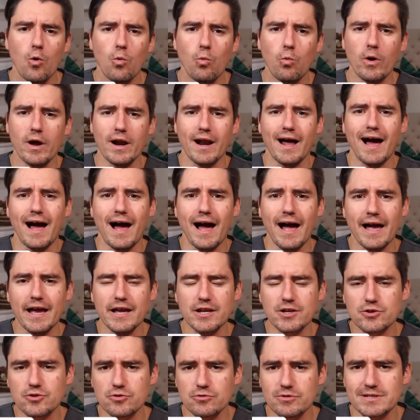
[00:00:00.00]
what
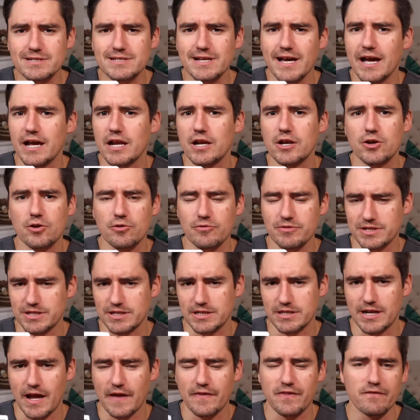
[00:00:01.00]
I do to
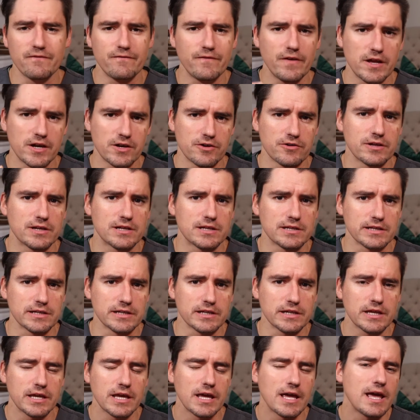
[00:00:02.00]
diagnose it at the veterinary
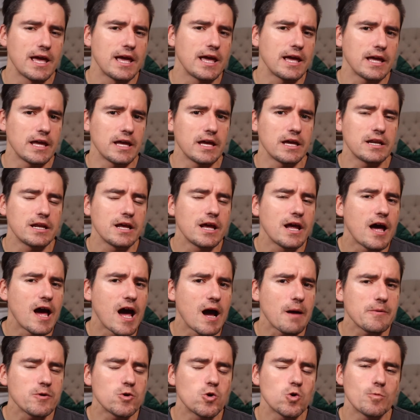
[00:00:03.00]
clinic, and
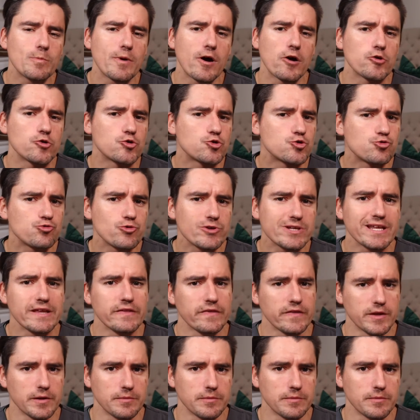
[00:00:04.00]
how we go about treating